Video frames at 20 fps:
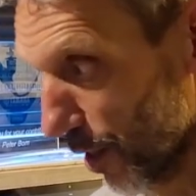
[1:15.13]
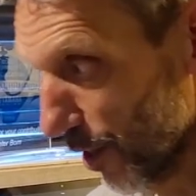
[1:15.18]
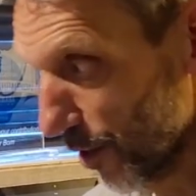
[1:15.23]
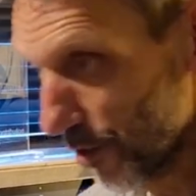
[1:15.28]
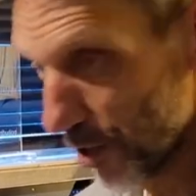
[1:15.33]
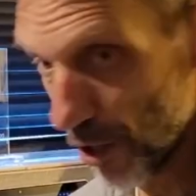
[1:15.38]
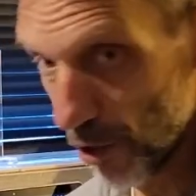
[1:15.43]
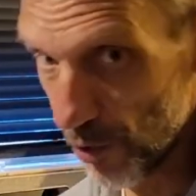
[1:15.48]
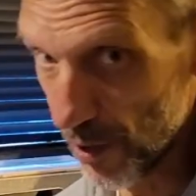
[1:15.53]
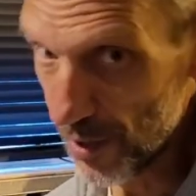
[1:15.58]

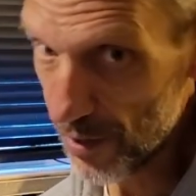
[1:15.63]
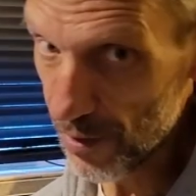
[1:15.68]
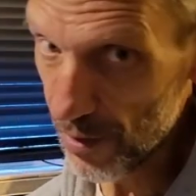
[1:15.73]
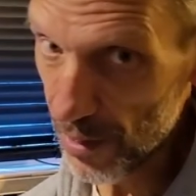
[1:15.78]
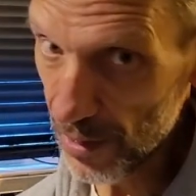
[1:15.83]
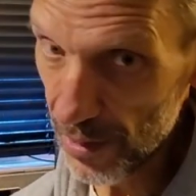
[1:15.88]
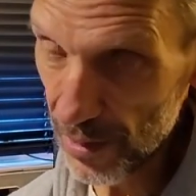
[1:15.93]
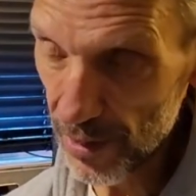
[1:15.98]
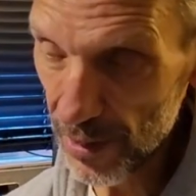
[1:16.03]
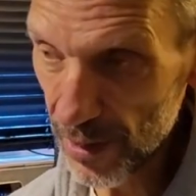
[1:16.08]

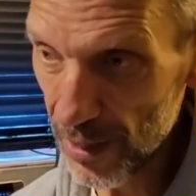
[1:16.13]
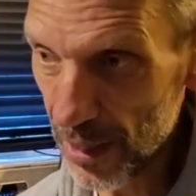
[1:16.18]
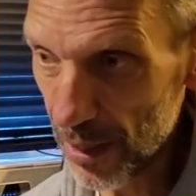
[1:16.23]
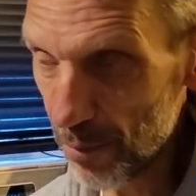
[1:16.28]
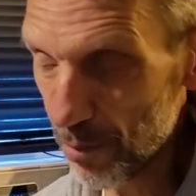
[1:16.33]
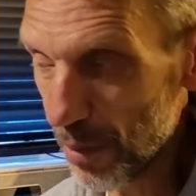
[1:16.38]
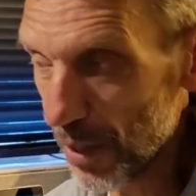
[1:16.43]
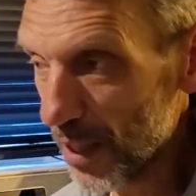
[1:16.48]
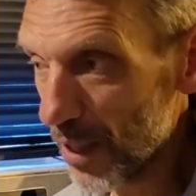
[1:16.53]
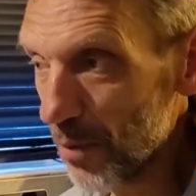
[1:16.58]
Theoretically, he can
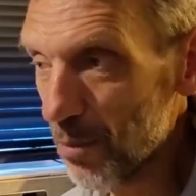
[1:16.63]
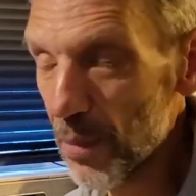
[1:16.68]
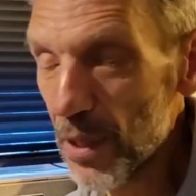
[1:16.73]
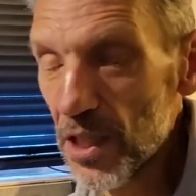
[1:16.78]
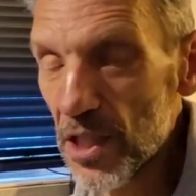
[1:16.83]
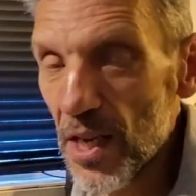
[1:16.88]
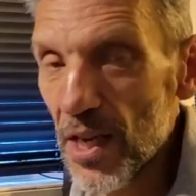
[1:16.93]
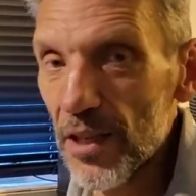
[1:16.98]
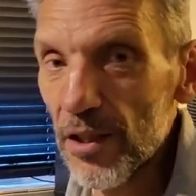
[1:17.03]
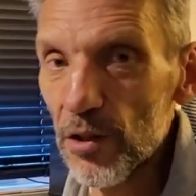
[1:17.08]
be in
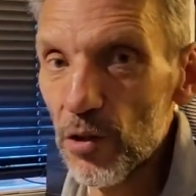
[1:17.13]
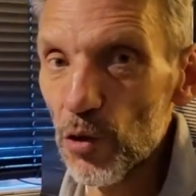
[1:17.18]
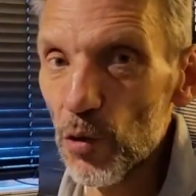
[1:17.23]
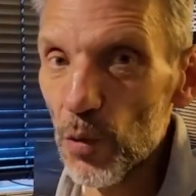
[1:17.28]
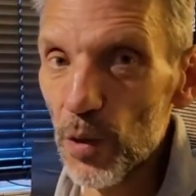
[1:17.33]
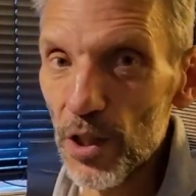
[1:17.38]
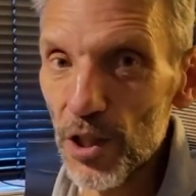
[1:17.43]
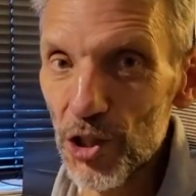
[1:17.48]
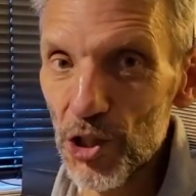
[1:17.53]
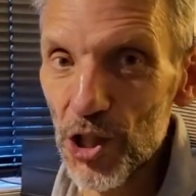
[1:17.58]
Misano the
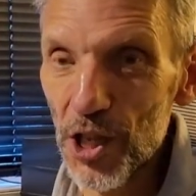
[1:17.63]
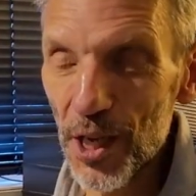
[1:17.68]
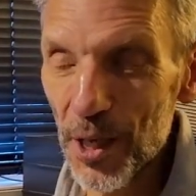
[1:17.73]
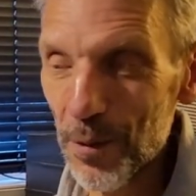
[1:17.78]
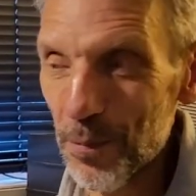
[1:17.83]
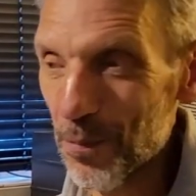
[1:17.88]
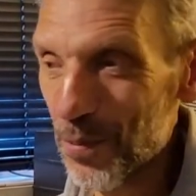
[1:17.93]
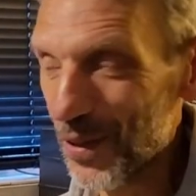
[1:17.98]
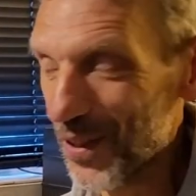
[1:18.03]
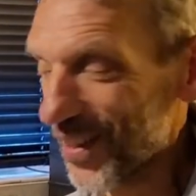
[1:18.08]
world
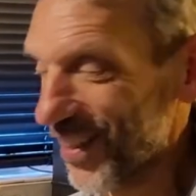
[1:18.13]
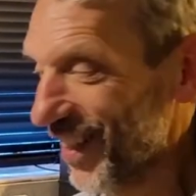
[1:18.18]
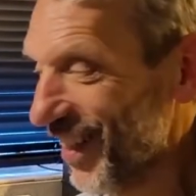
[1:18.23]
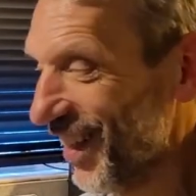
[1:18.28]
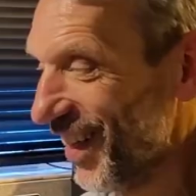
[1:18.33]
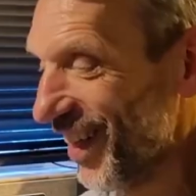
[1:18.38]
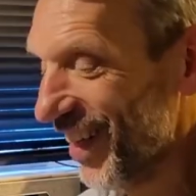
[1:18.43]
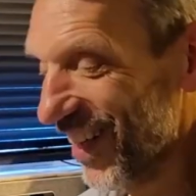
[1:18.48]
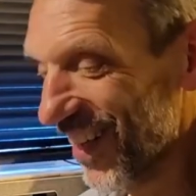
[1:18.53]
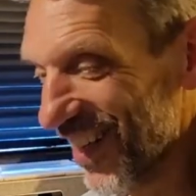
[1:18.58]
champion,
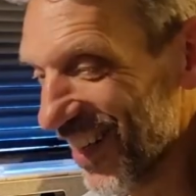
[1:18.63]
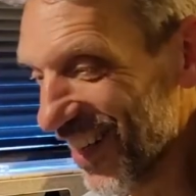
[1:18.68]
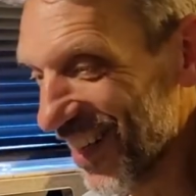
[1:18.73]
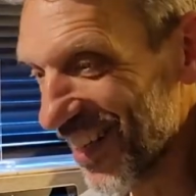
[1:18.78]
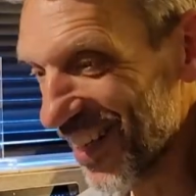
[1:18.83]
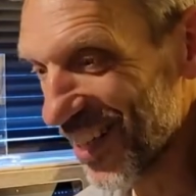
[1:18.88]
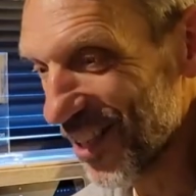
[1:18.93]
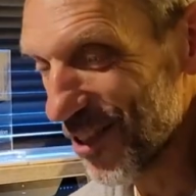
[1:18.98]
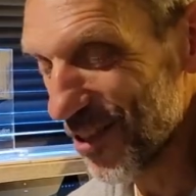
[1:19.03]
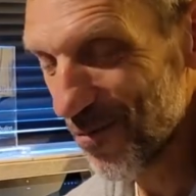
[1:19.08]

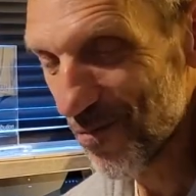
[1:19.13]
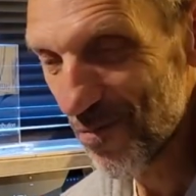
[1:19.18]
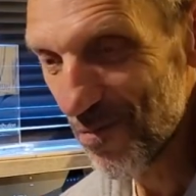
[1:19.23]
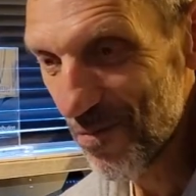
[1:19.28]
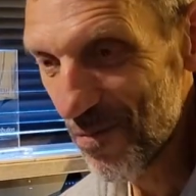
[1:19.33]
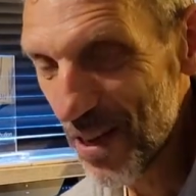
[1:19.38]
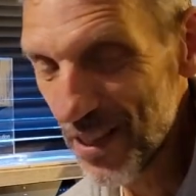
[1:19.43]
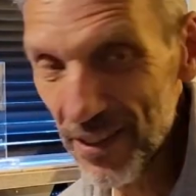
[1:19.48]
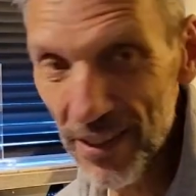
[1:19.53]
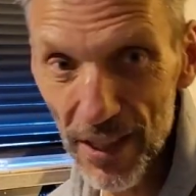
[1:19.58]
and
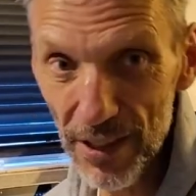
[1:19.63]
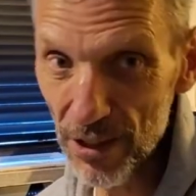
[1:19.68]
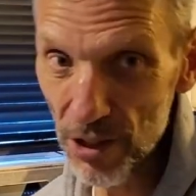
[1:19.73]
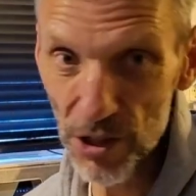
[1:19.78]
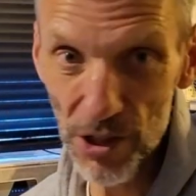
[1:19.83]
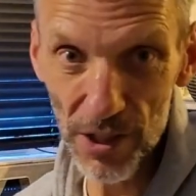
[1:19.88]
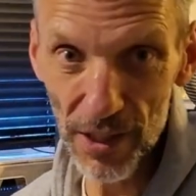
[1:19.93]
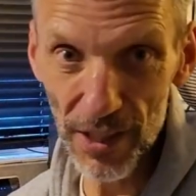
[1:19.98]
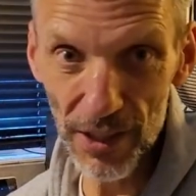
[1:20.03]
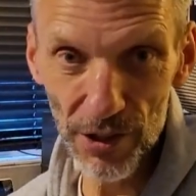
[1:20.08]
then
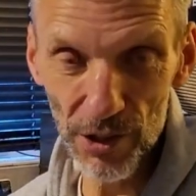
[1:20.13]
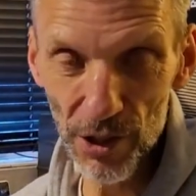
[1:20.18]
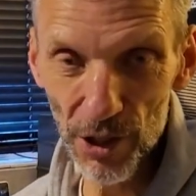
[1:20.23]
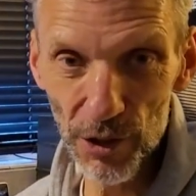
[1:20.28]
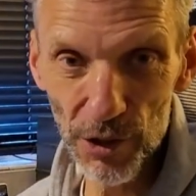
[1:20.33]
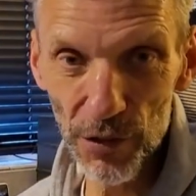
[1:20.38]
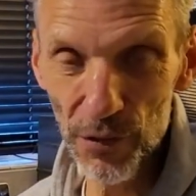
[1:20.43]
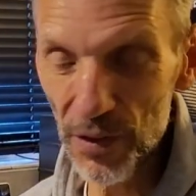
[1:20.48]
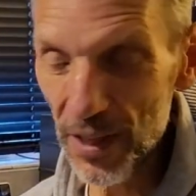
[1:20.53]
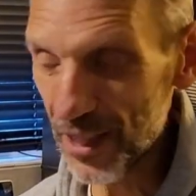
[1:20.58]
doesn't need
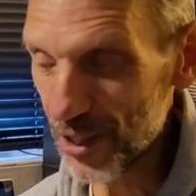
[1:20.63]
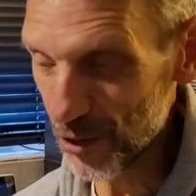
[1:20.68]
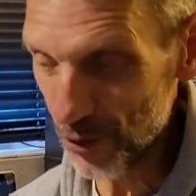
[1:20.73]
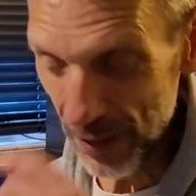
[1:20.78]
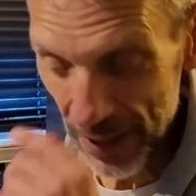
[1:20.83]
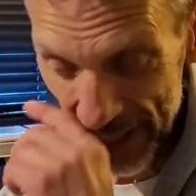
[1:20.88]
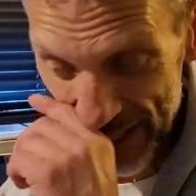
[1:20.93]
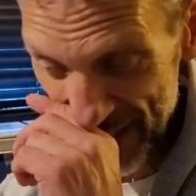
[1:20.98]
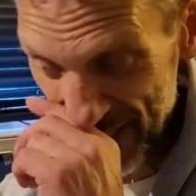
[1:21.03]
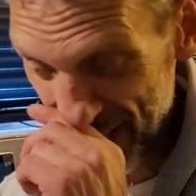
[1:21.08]
to fly to
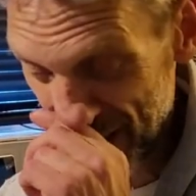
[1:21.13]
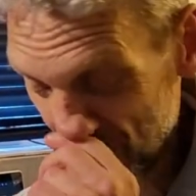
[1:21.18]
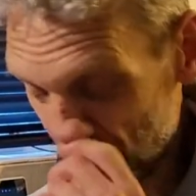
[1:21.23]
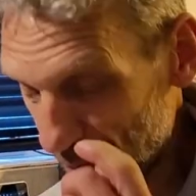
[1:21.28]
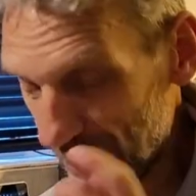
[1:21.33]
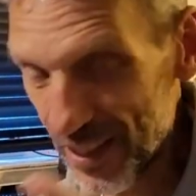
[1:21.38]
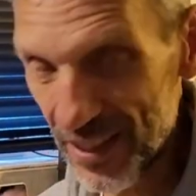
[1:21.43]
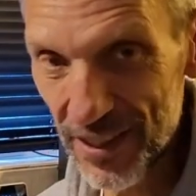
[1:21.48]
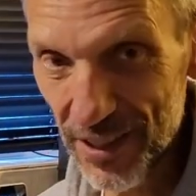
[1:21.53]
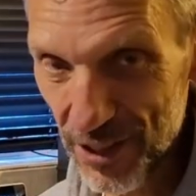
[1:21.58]
Asia,
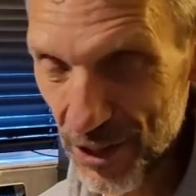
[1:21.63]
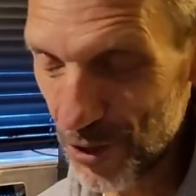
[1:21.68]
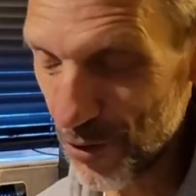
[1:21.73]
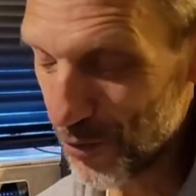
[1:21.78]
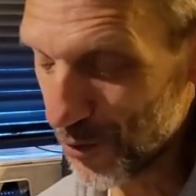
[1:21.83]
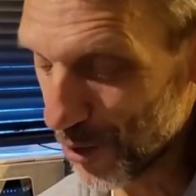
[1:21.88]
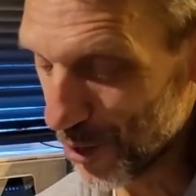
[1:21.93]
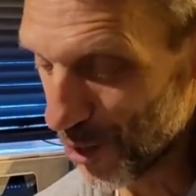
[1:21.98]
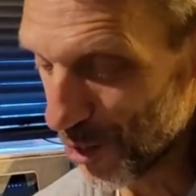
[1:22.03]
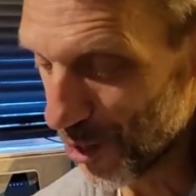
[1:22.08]
which of
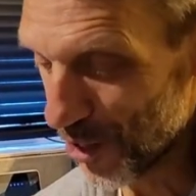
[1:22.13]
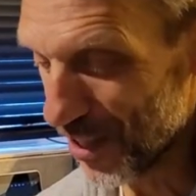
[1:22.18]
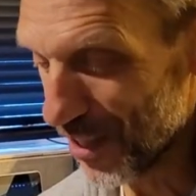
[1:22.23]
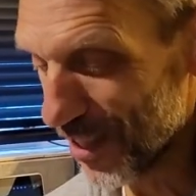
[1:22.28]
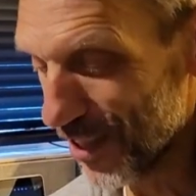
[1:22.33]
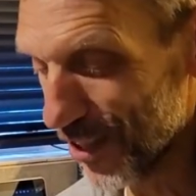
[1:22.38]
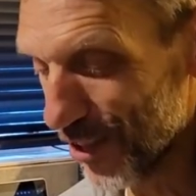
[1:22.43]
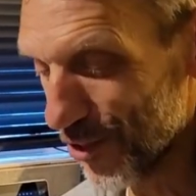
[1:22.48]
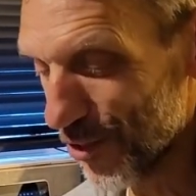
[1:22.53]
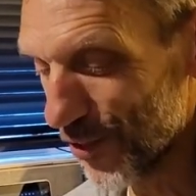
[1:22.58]
course is
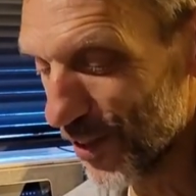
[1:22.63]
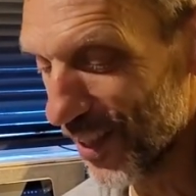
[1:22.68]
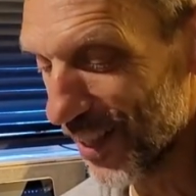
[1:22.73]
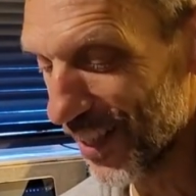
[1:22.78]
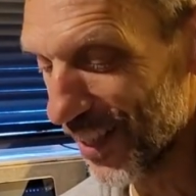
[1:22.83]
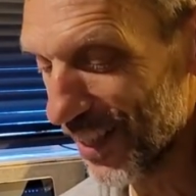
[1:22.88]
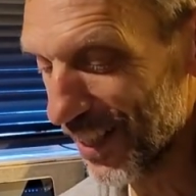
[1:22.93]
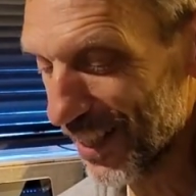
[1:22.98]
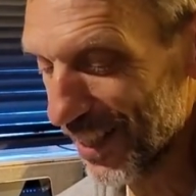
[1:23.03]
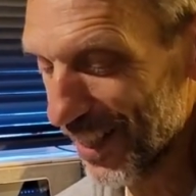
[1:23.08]
not really.